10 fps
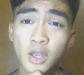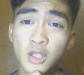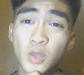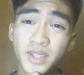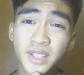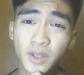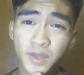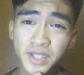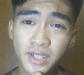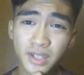So I did a
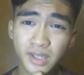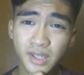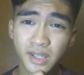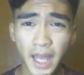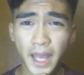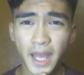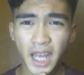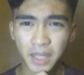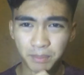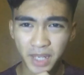research,
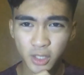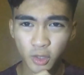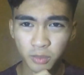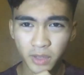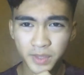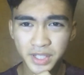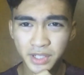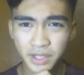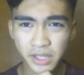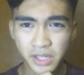and based on my
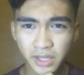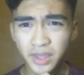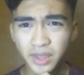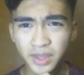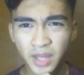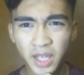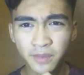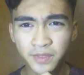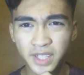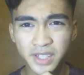research,
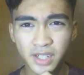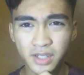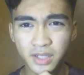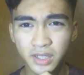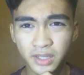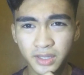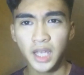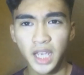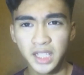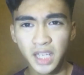naive T cells could
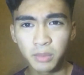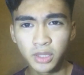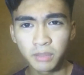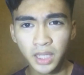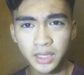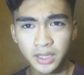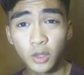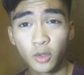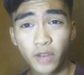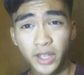enable the body
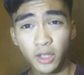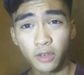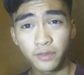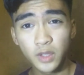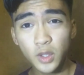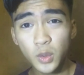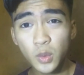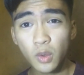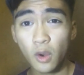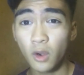to fight off
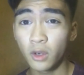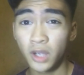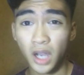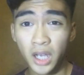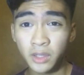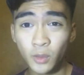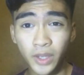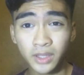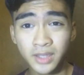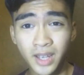new or
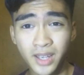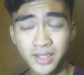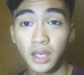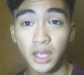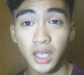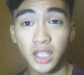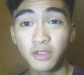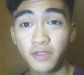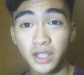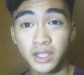unrecognized
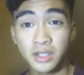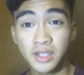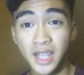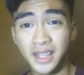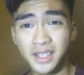infections and